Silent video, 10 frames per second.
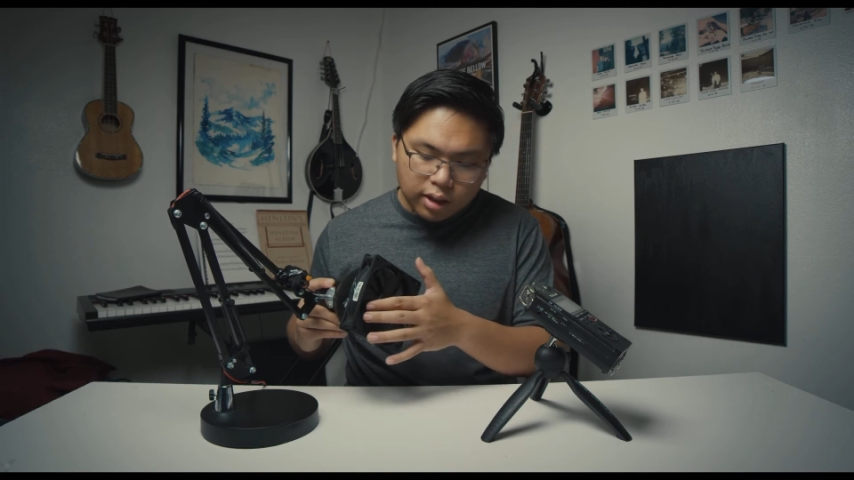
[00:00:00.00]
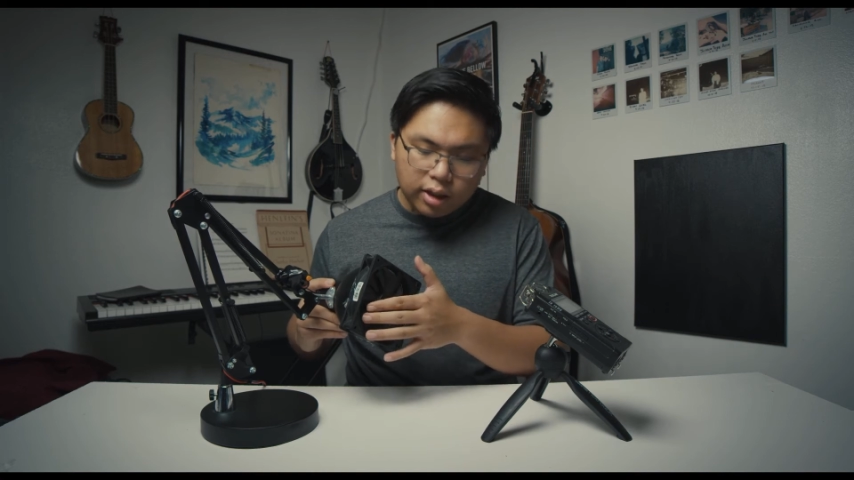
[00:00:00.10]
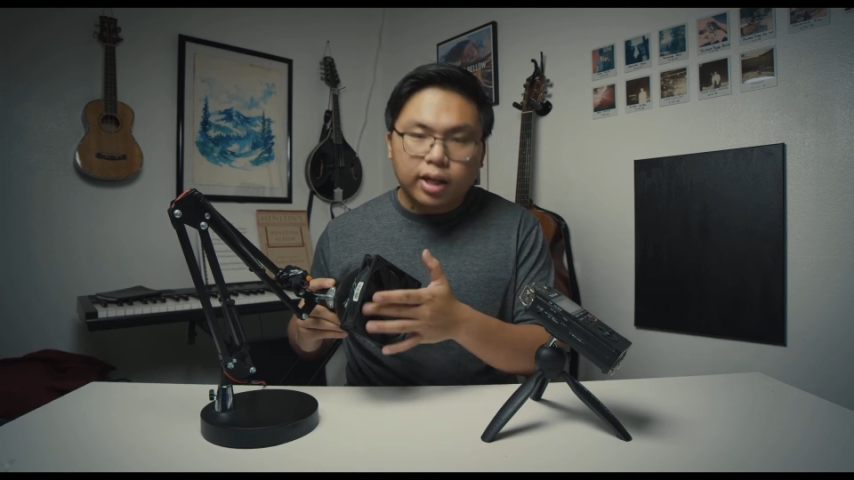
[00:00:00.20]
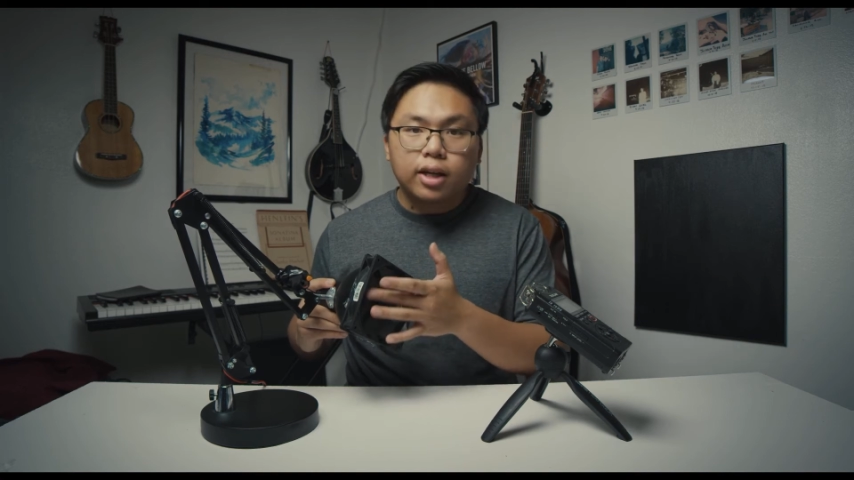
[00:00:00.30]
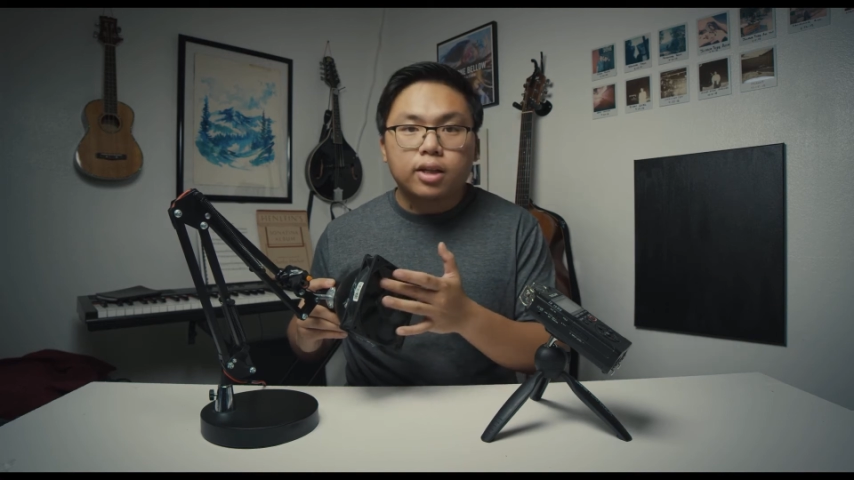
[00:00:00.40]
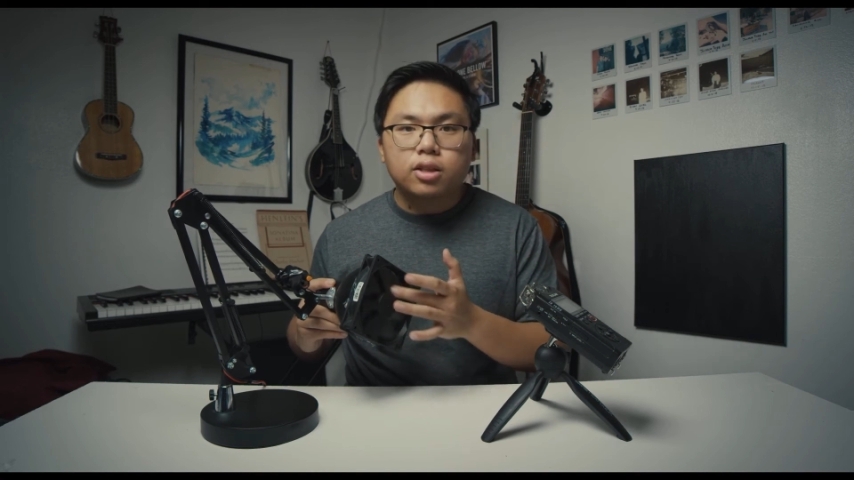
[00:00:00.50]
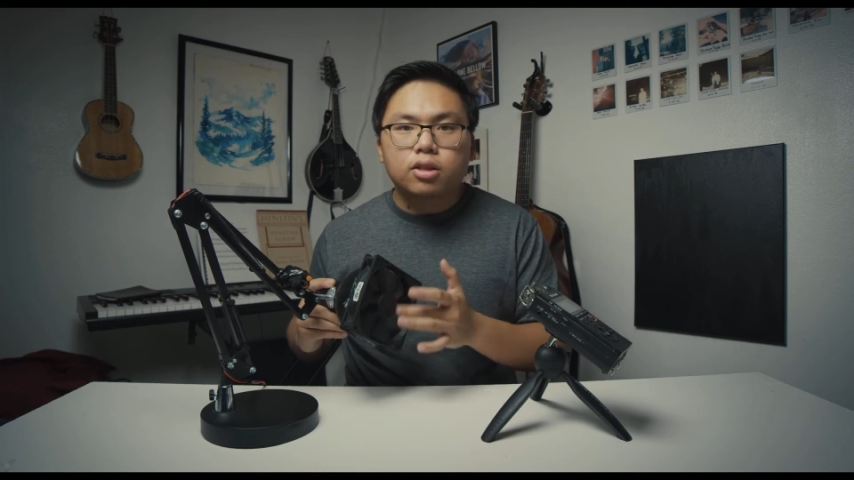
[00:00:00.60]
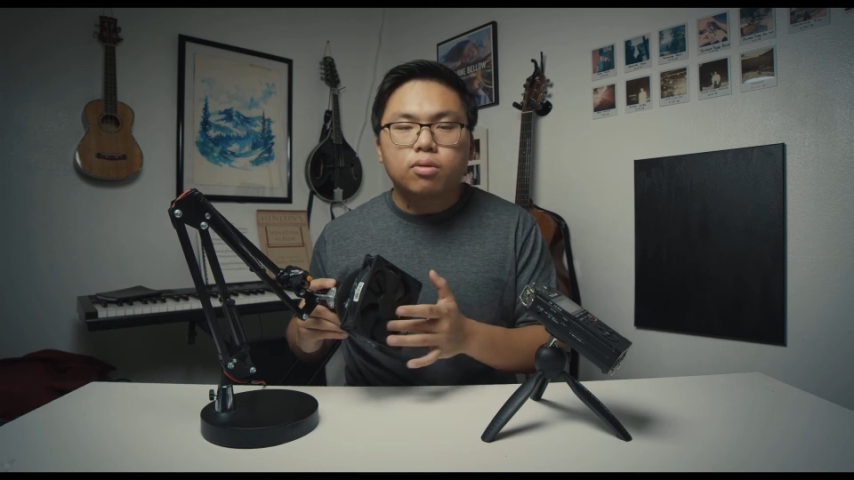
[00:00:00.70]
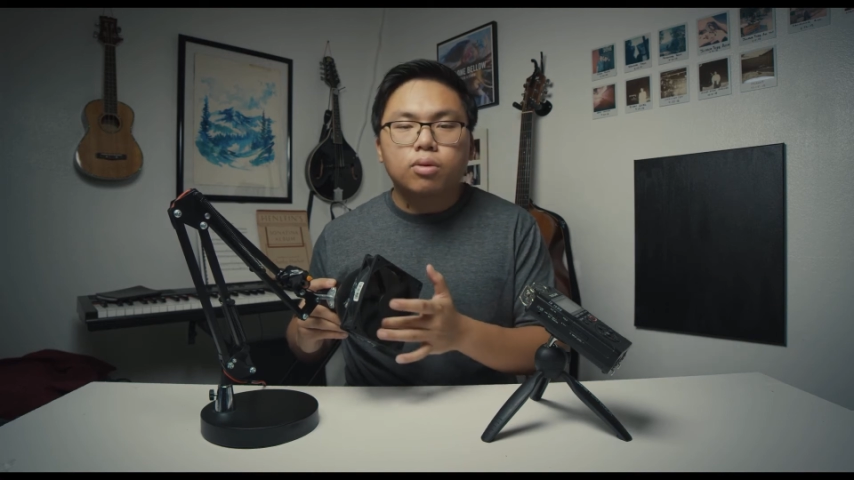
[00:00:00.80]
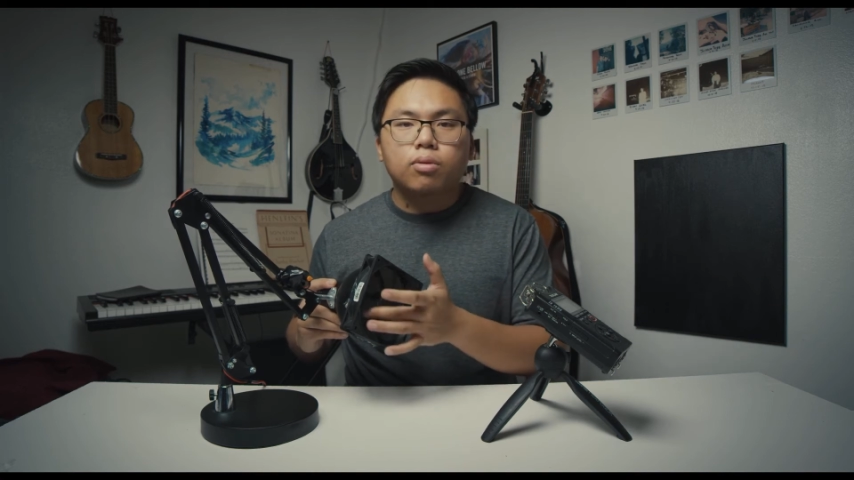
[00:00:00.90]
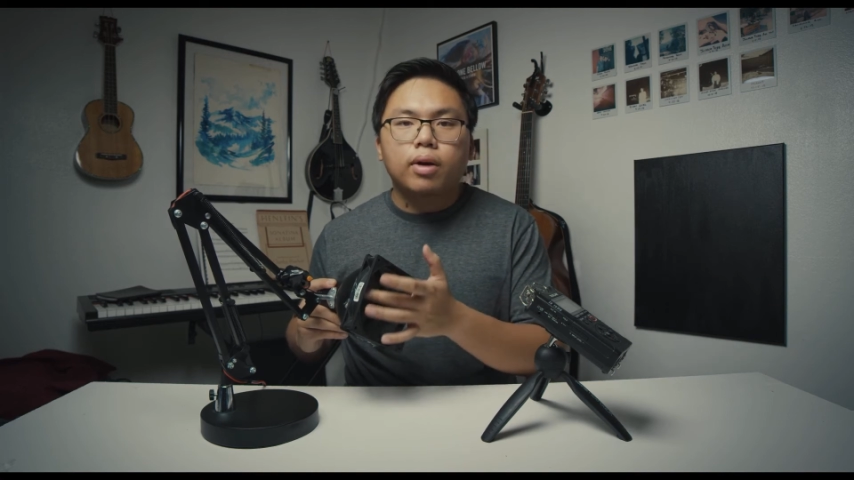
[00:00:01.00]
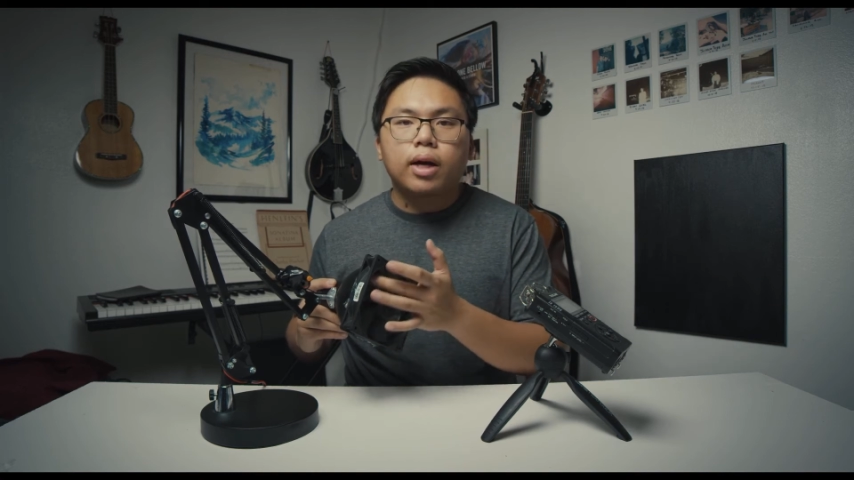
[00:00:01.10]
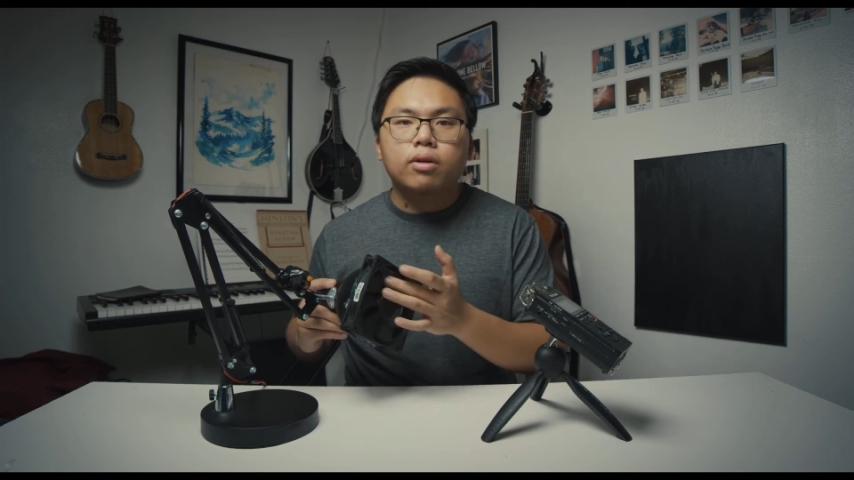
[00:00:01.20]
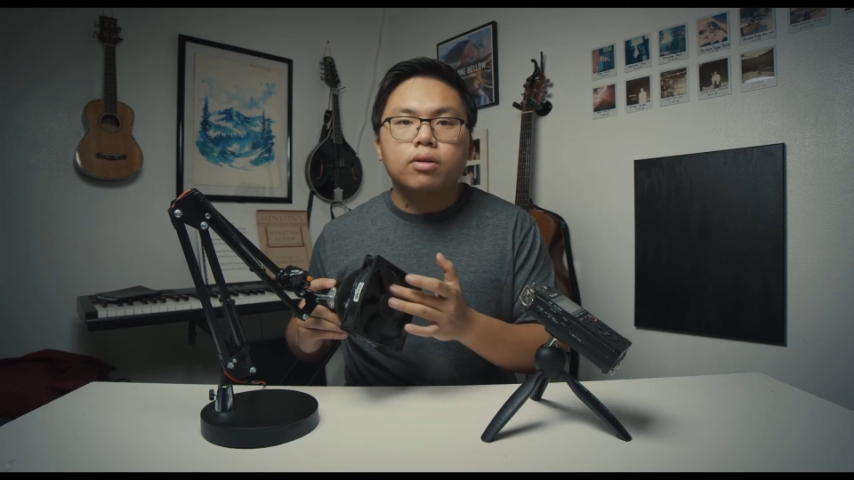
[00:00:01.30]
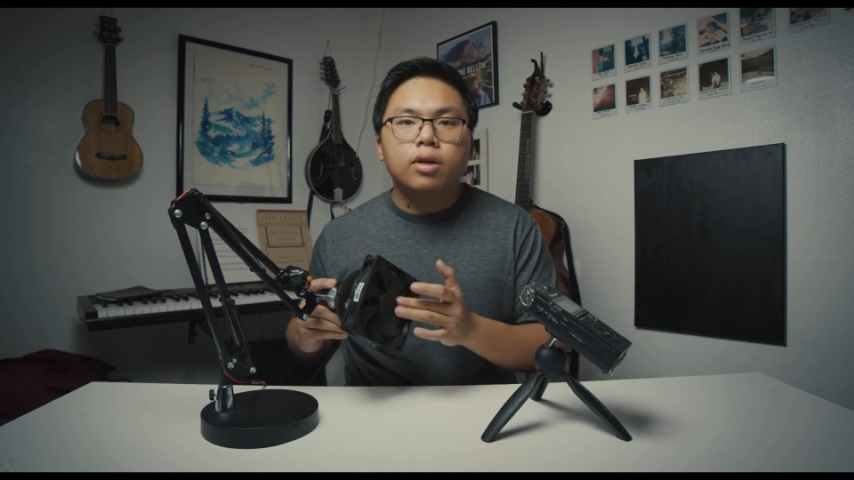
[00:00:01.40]
it kind of gets thrown
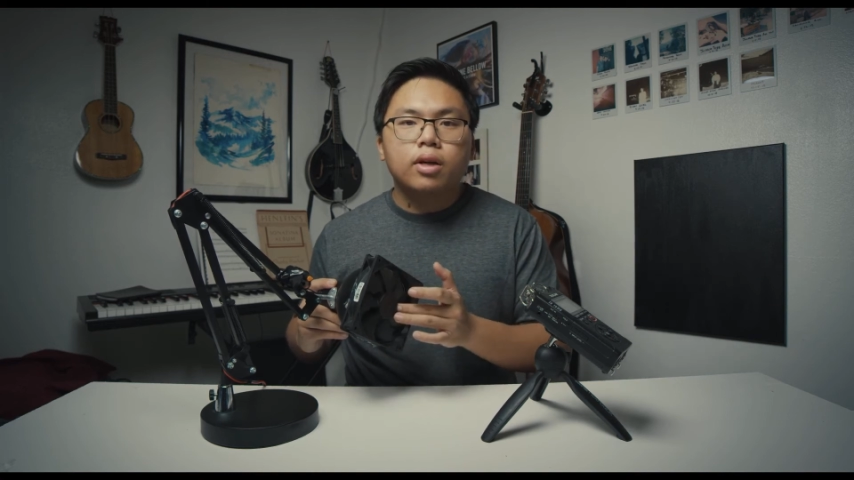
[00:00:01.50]
around,